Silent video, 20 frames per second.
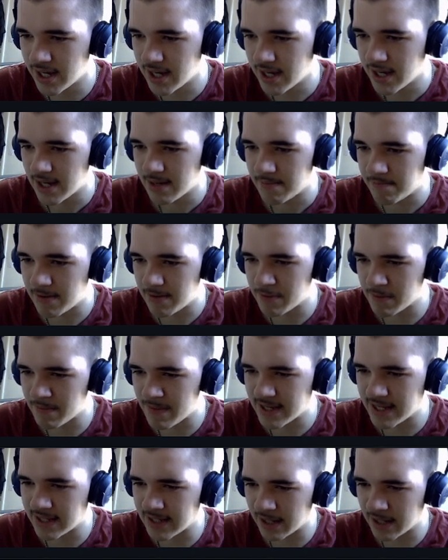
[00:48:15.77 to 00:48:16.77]
people
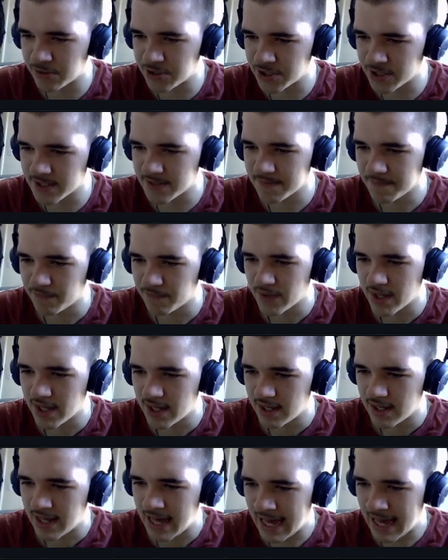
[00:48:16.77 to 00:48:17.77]
making languages.
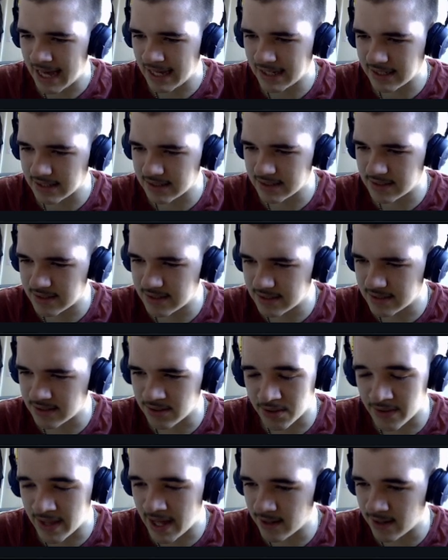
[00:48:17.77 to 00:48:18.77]
Hacks, I don't know
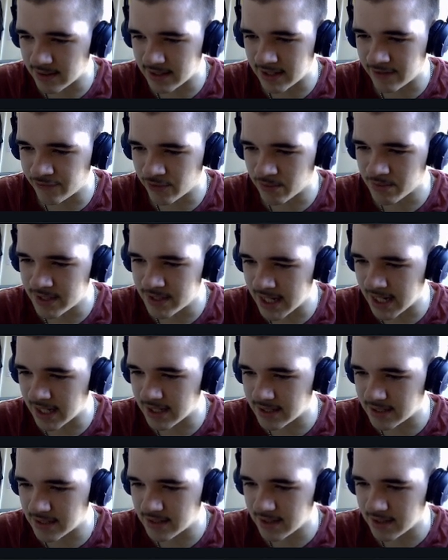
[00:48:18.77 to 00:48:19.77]
that. Inform
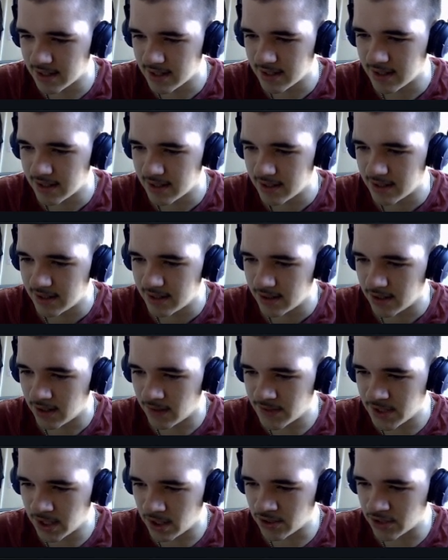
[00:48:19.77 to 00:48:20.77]
6,
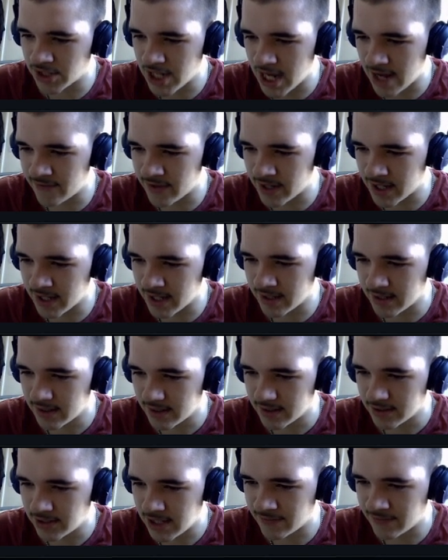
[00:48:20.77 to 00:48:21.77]
obviously a lot in Java,
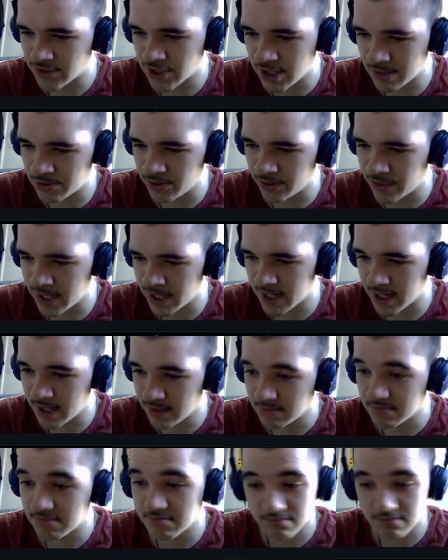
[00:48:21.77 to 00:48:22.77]
JavaScript, Julia,
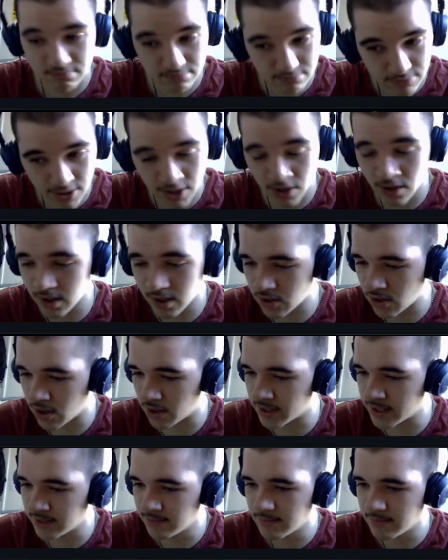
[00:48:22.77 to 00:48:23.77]
a lot in
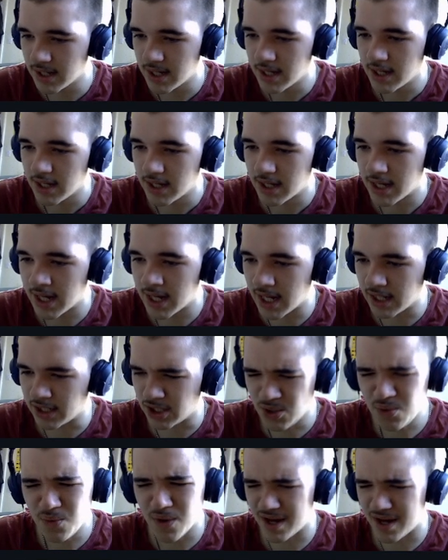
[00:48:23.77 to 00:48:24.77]
Kotlin.
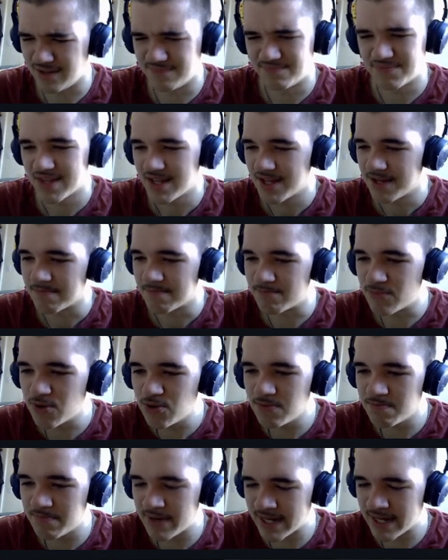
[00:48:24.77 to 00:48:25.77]
Lua,
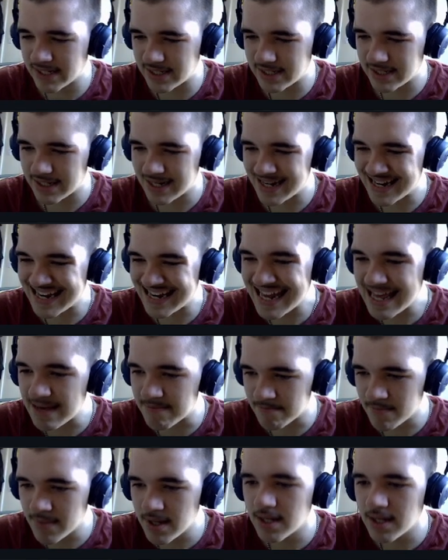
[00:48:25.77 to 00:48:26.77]
Moonbit,
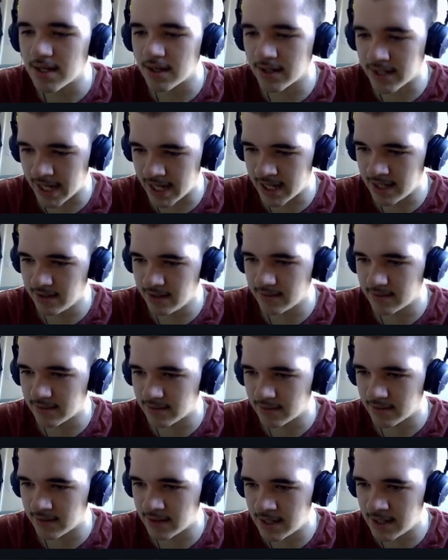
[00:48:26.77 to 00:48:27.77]
Nim. Okay,
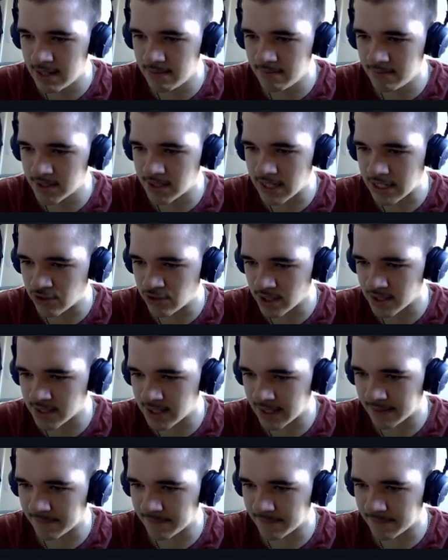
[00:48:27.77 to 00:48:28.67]
Nim is interesting.